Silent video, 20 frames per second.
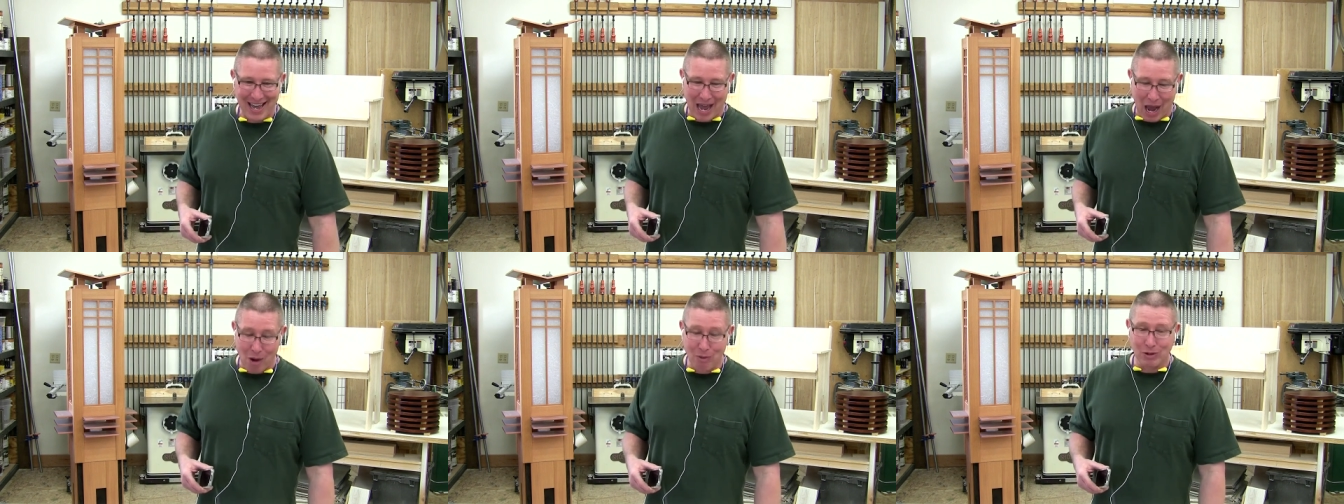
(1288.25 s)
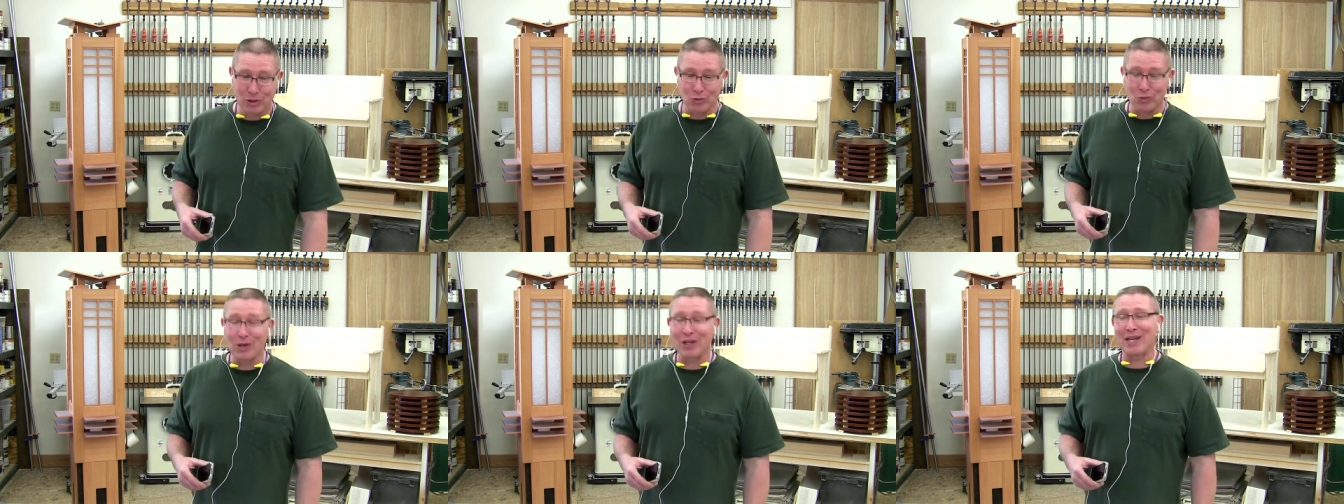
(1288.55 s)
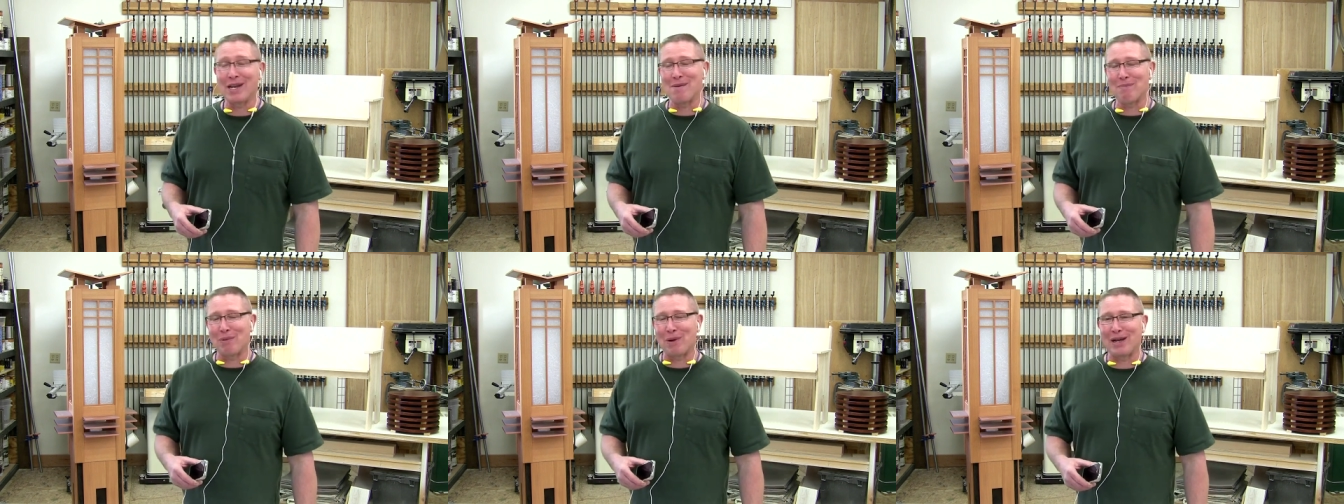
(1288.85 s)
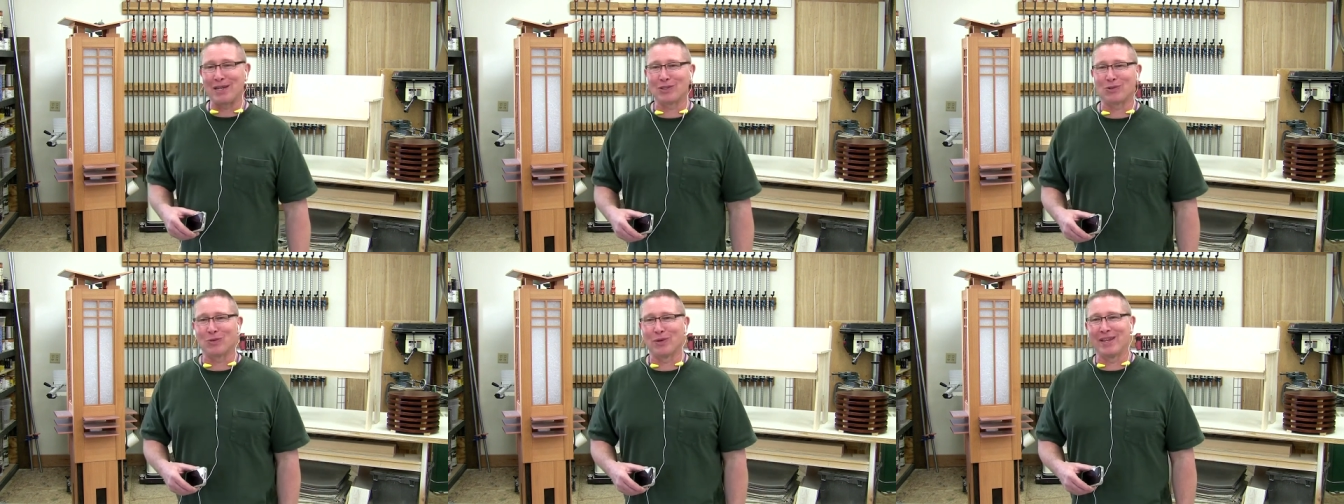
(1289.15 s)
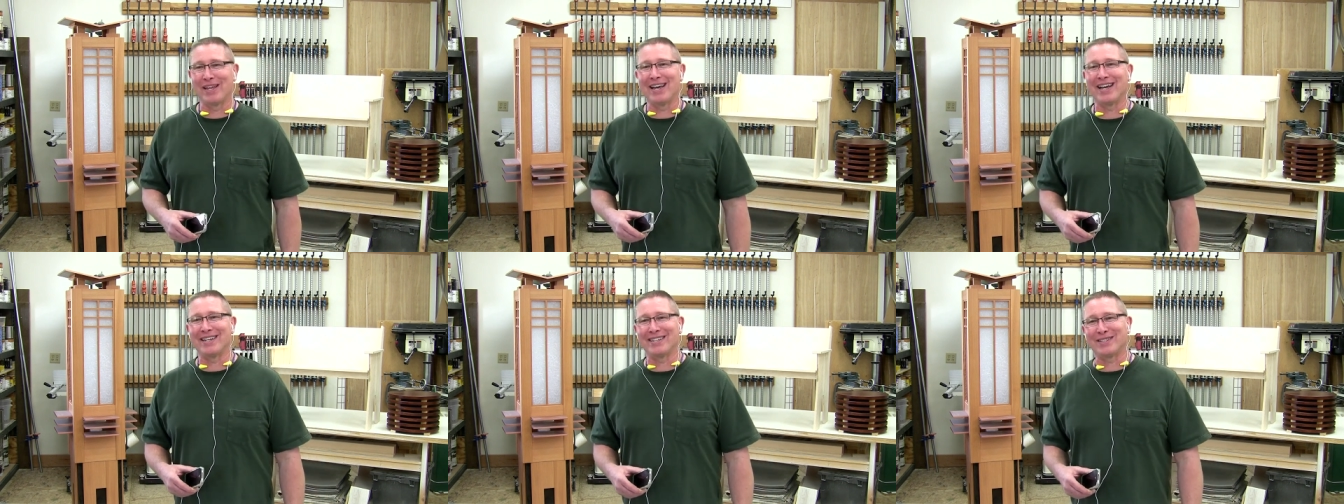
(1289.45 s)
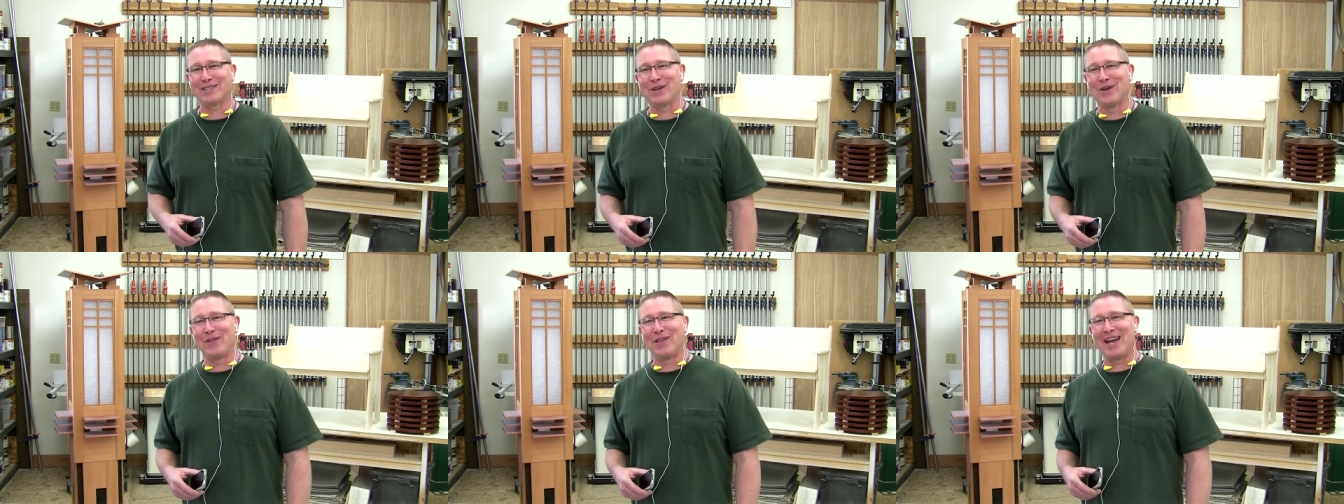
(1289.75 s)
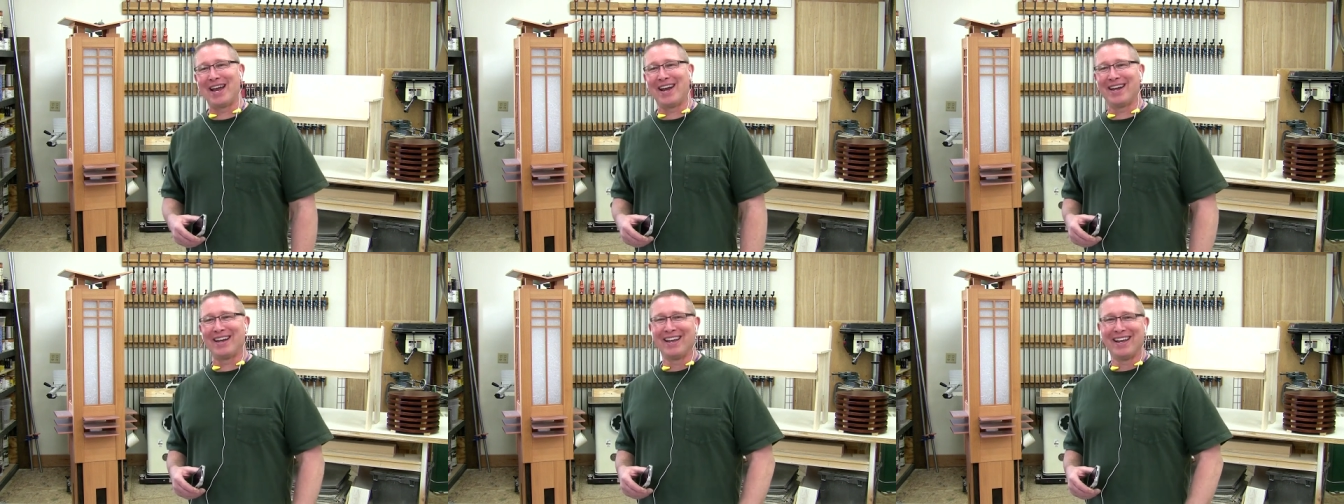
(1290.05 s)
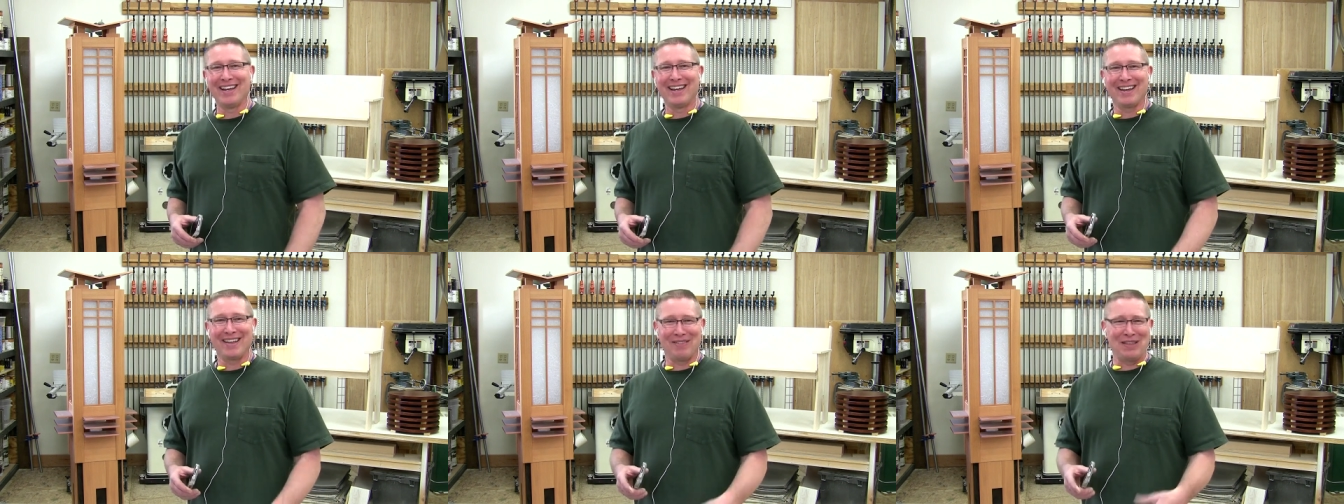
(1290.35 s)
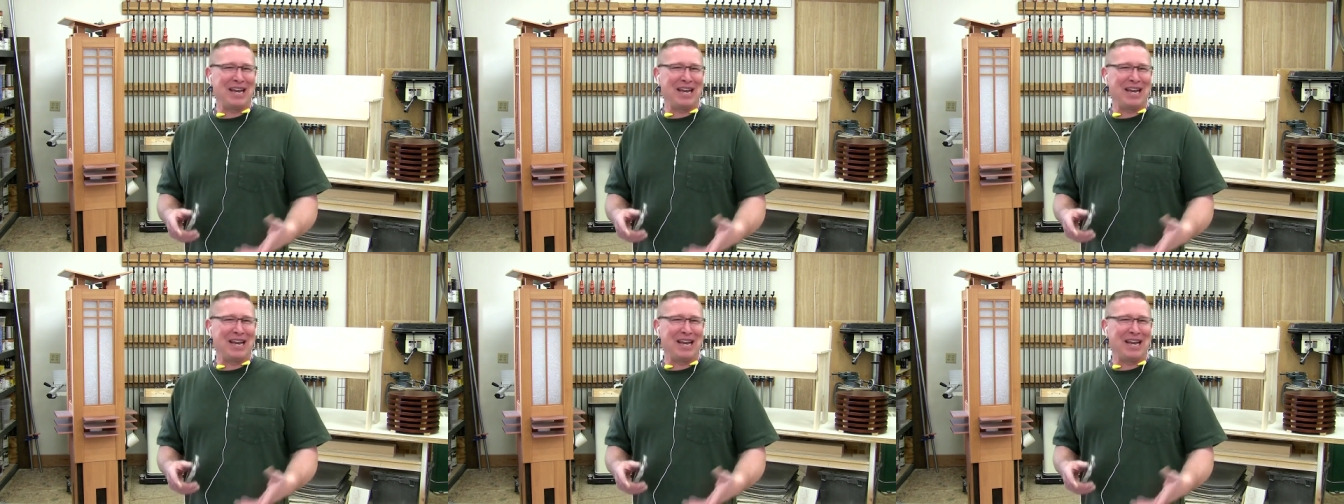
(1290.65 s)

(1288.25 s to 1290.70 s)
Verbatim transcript: I was really impressed with it. So then, thank you.